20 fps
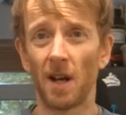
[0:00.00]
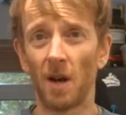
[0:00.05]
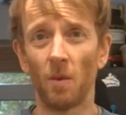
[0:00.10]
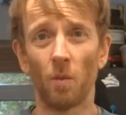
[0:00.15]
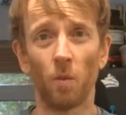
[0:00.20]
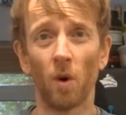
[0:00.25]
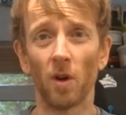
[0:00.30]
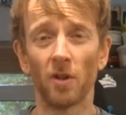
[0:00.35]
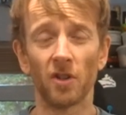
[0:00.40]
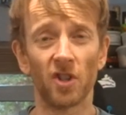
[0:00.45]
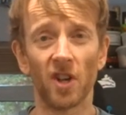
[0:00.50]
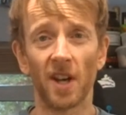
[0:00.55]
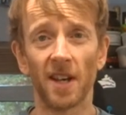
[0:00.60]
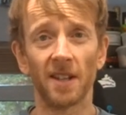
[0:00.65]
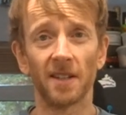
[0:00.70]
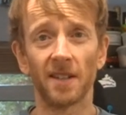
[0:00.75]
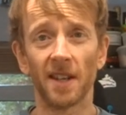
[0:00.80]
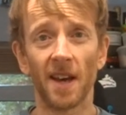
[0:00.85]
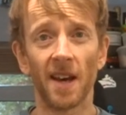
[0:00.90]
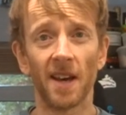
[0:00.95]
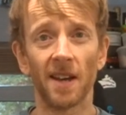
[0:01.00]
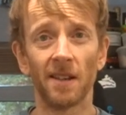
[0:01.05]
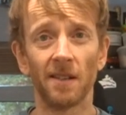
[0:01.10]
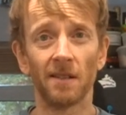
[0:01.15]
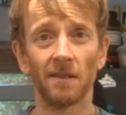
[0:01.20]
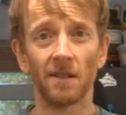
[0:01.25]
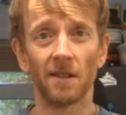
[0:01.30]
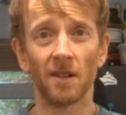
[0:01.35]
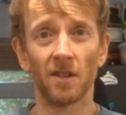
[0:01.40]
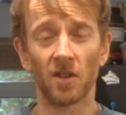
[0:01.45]
one shake a
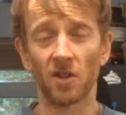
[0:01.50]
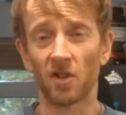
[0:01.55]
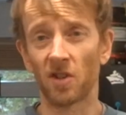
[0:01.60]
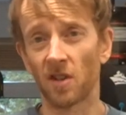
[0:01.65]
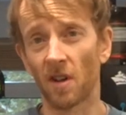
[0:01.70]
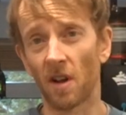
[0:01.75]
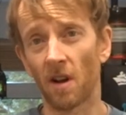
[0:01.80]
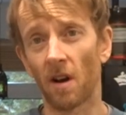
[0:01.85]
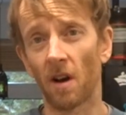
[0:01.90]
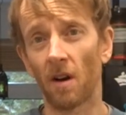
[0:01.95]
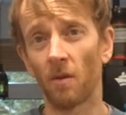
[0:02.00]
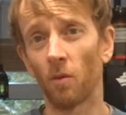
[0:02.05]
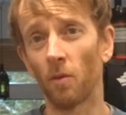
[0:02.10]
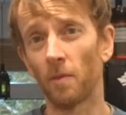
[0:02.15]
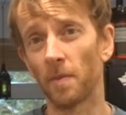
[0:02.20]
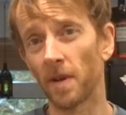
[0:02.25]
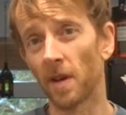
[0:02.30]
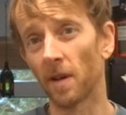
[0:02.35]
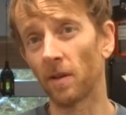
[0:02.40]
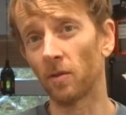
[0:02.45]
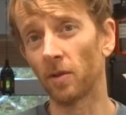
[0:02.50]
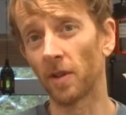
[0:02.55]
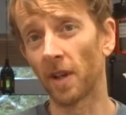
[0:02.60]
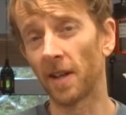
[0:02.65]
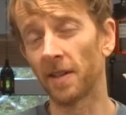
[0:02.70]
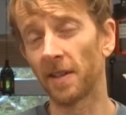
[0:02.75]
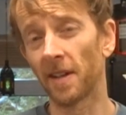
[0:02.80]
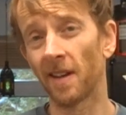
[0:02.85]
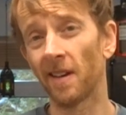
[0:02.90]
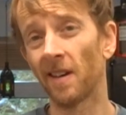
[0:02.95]
day as a start would be a good
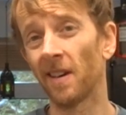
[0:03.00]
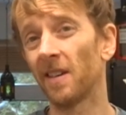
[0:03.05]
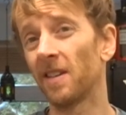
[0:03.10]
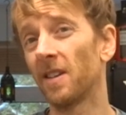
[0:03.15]
idea.